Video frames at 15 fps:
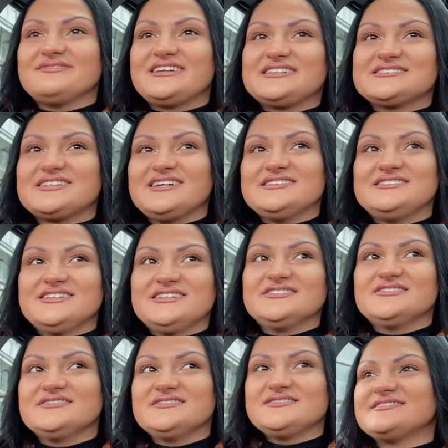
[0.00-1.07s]
Excited.
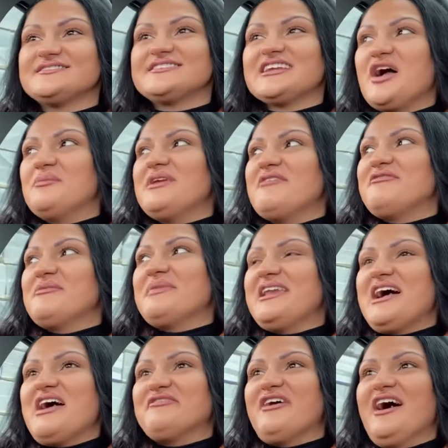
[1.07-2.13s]
I'm loving my
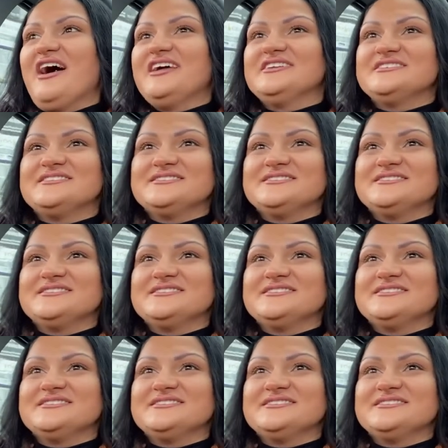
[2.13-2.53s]
life hun.